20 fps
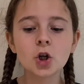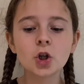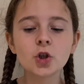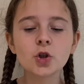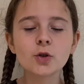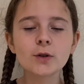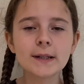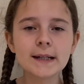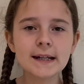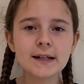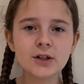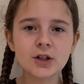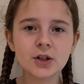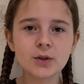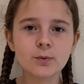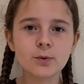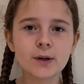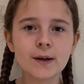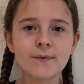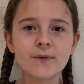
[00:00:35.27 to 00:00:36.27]
Your
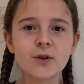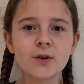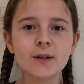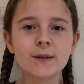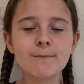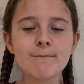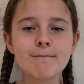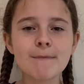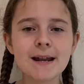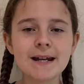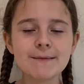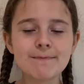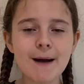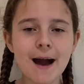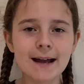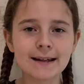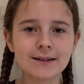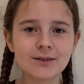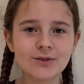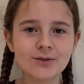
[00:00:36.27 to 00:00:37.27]
teachers will give you as many
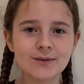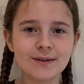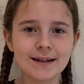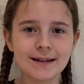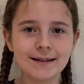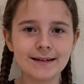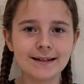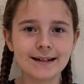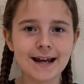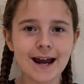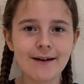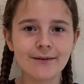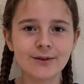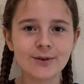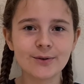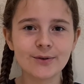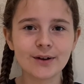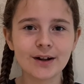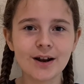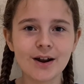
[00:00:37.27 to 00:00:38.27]
bags as you need to carry
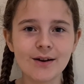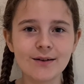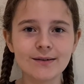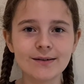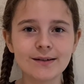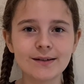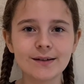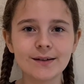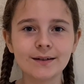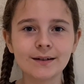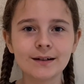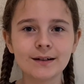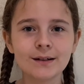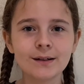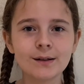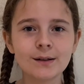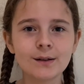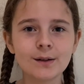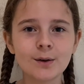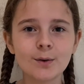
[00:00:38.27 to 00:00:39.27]
all the clothes.
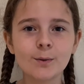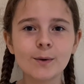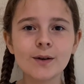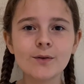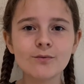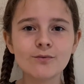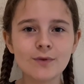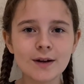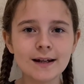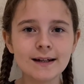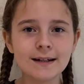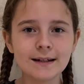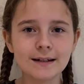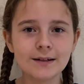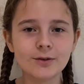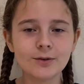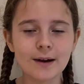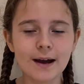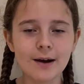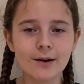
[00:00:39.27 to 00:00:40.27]
We really
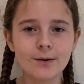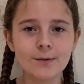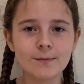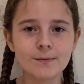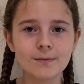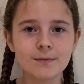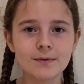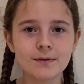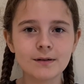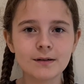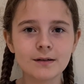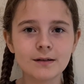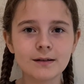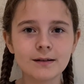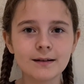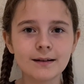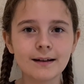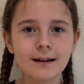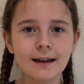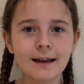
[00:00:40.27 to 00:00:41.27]
need your help.
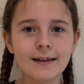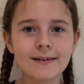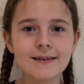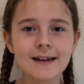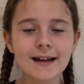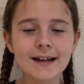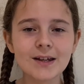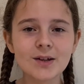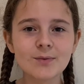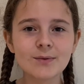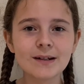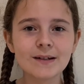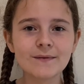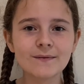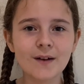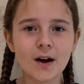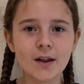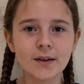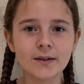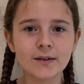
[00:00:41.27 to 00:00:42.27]
Thank you in
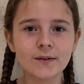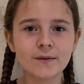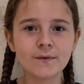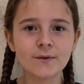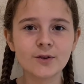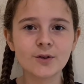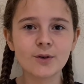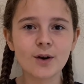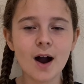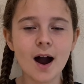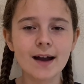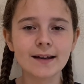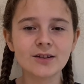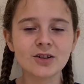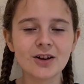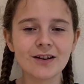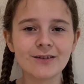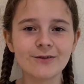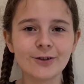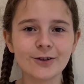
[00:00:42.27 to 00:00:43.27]
advance for your kind
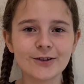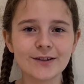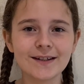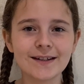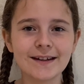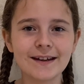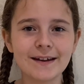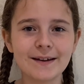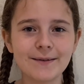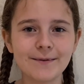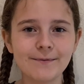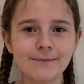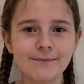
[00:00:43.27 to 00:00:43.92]
generosity.